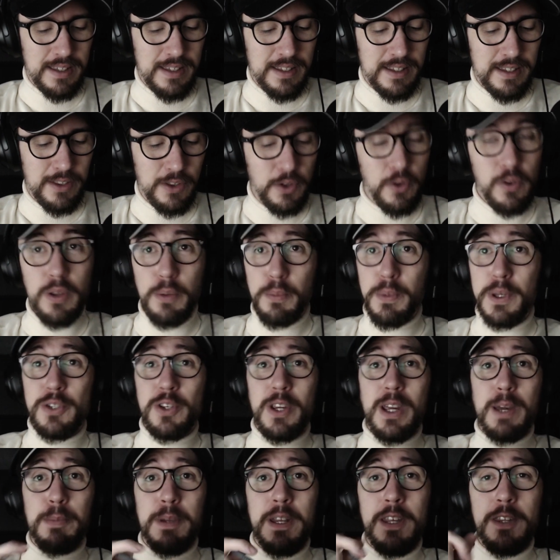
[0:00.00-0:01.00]
Not that my
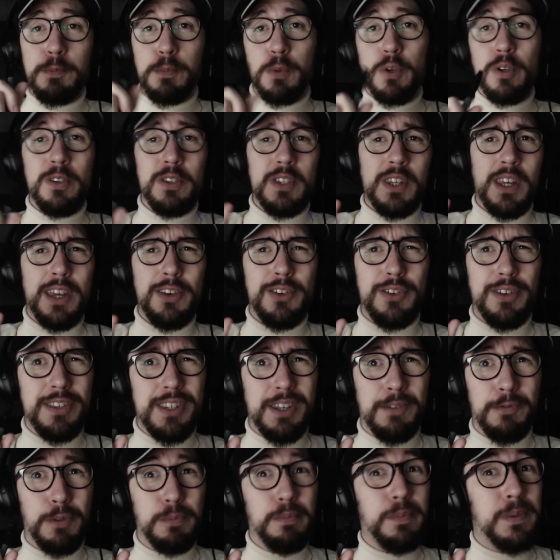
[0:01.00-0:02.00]
Japanese pronunciation is
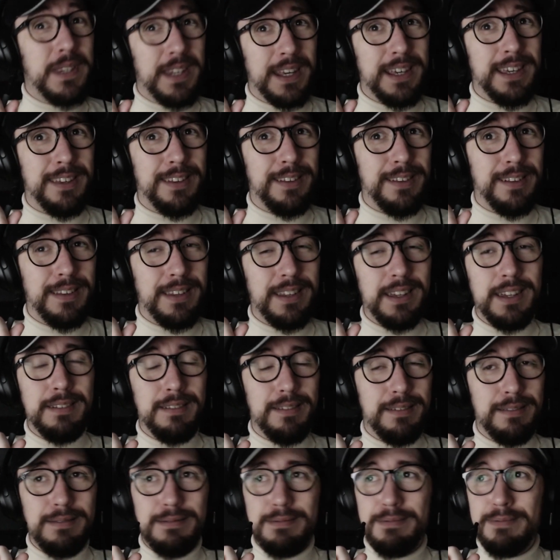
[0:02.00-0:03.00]
ever particularly
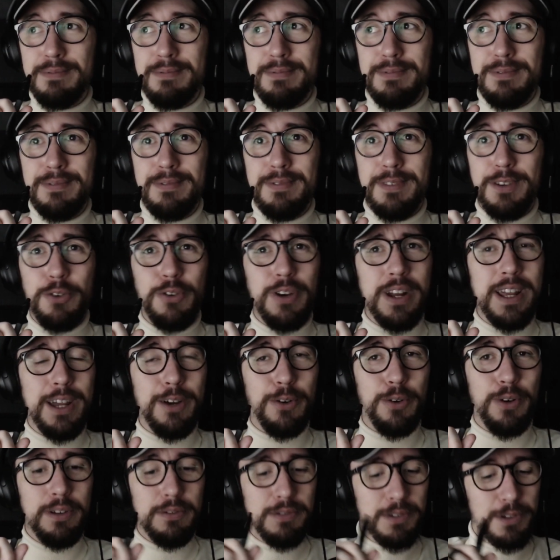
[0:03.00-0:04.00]
great
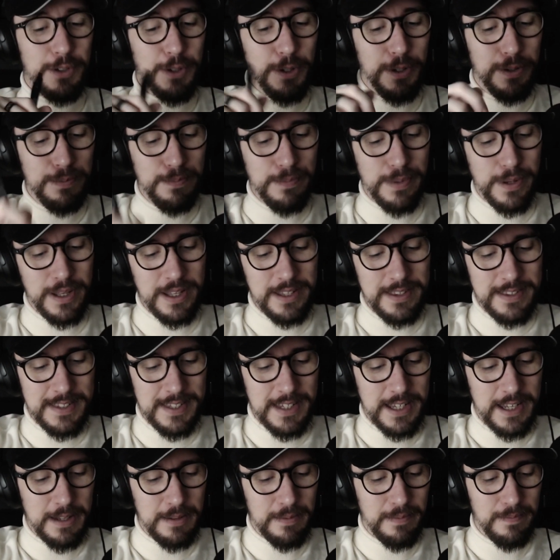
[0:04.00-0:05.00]
or even good, but
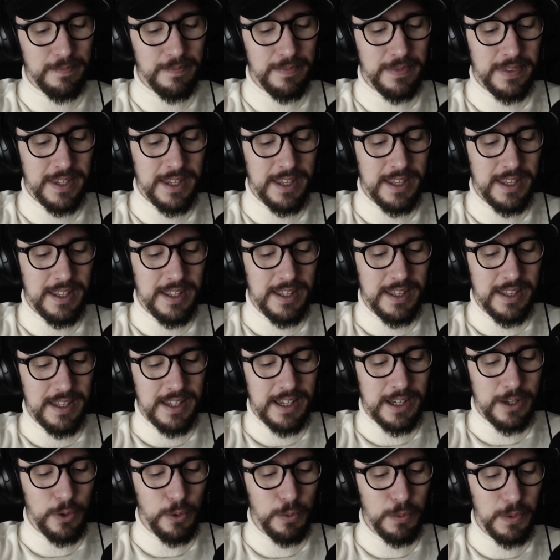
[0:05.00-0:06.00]
I
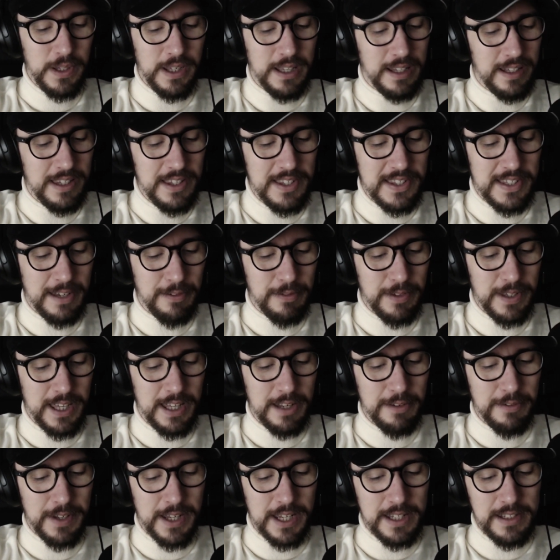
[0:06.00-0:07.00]
normally at least have a kind
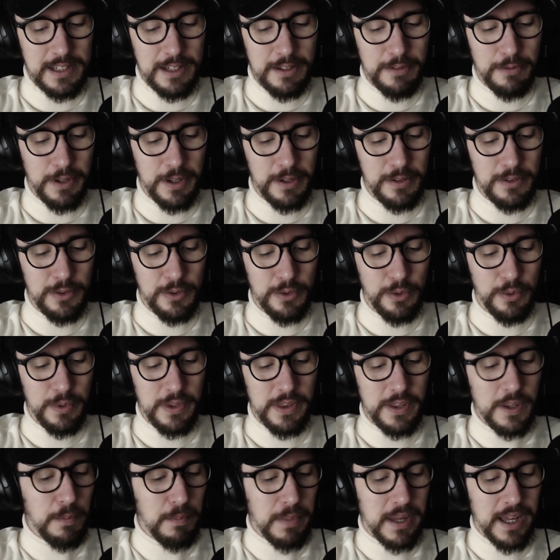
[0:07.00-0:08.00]
of idea of how to go with
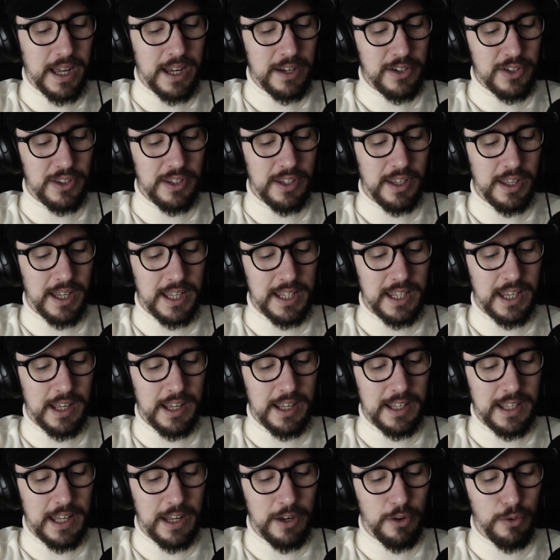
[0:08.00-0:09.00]
it. But I
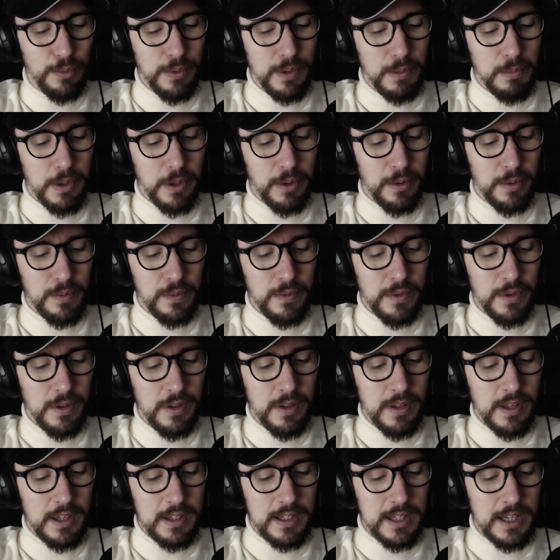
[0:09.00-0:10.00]
can't remember.
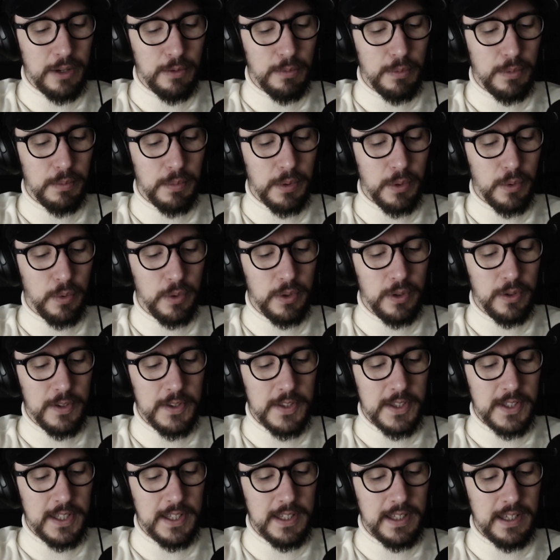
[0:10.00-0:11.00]
I can't remember when you
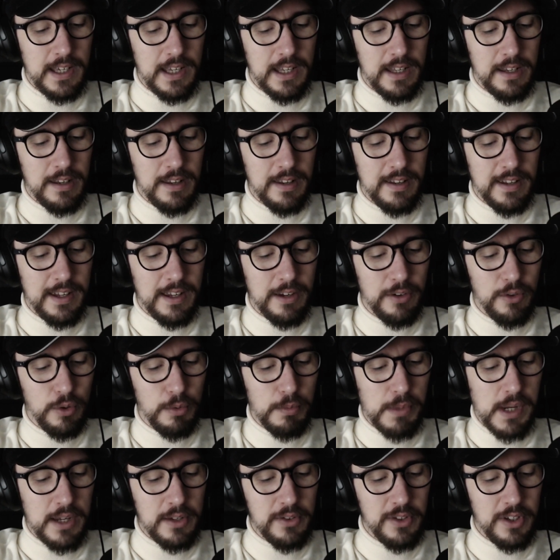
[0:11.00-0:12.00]
see in
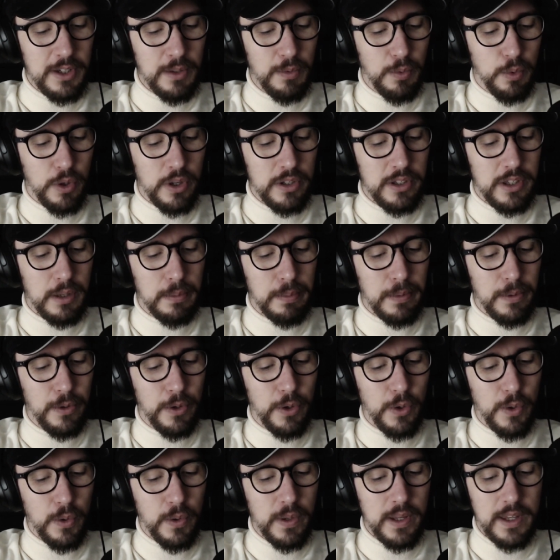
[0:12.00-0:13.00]
Romanji what a double
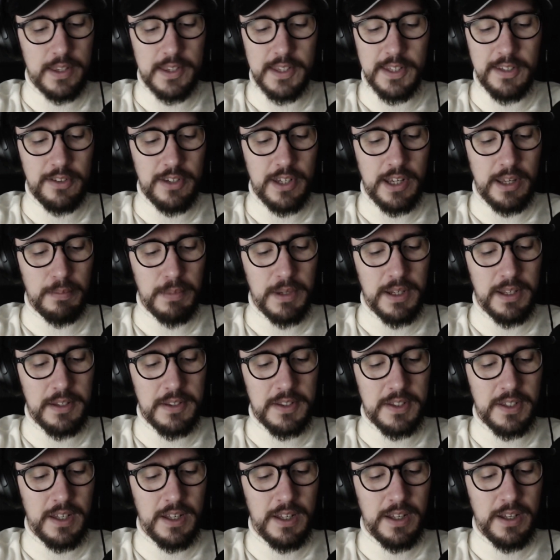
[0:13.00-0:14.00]
O is in Japanese.
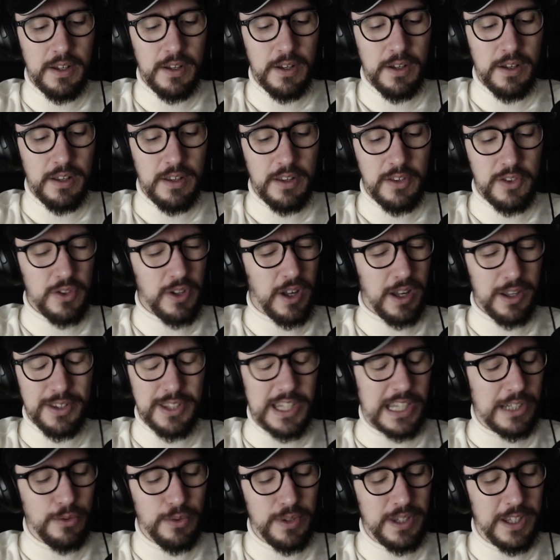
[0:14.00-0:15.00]
It's not because
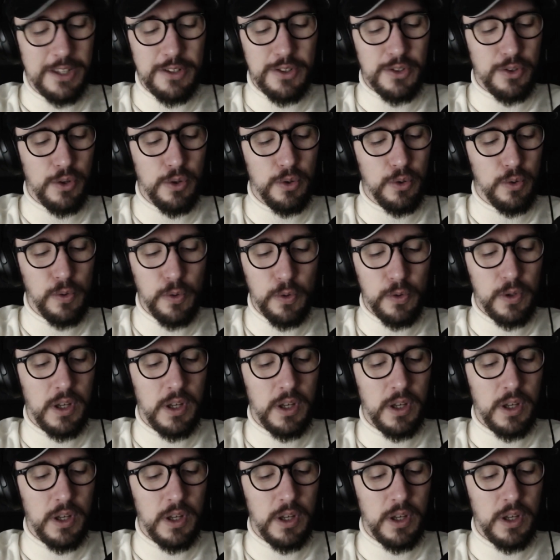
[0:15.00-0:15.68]
I don't think it's U.